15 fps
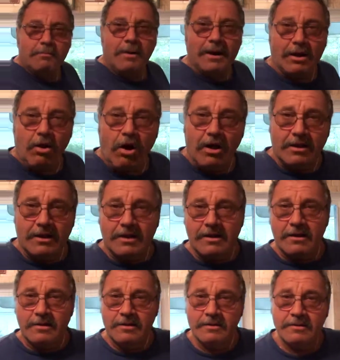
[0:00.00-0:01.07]
my
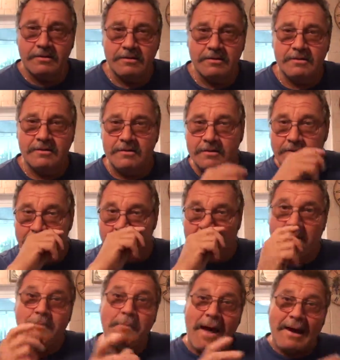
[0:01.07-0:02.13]
garlic
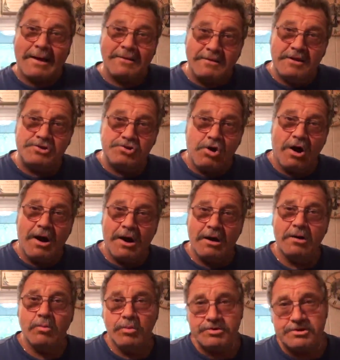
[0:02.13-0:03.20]
back in the
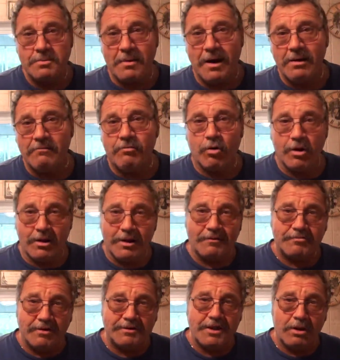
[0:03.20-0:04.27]
jar with some olive oil
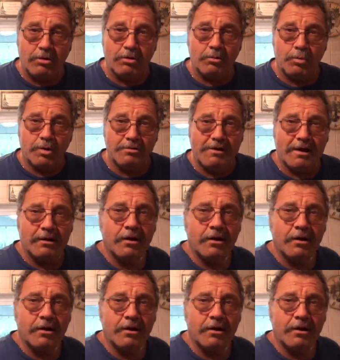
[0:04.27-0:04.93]
after I take all the water